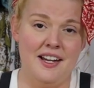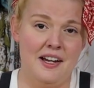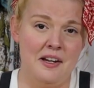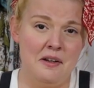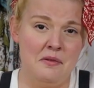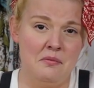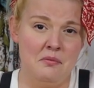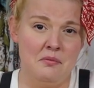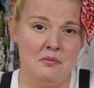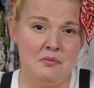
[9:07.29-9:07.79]

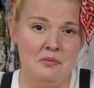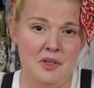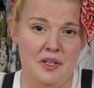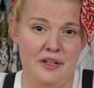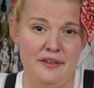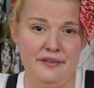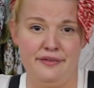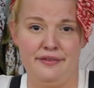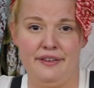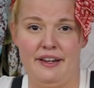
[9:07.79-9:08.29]
I'm
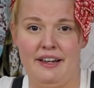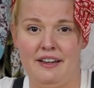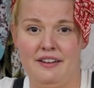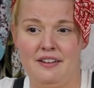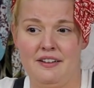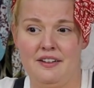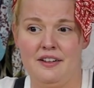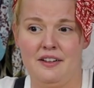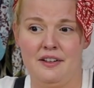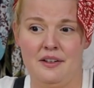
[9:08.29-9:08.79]
a
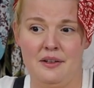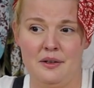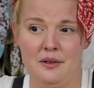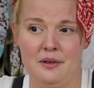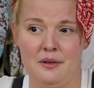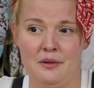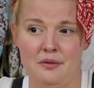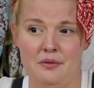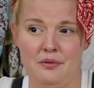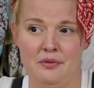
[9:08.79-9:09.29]
fan
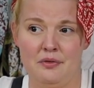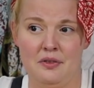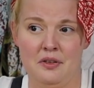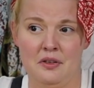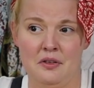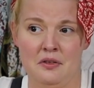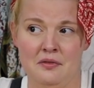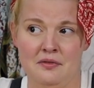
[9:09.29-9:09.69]
of,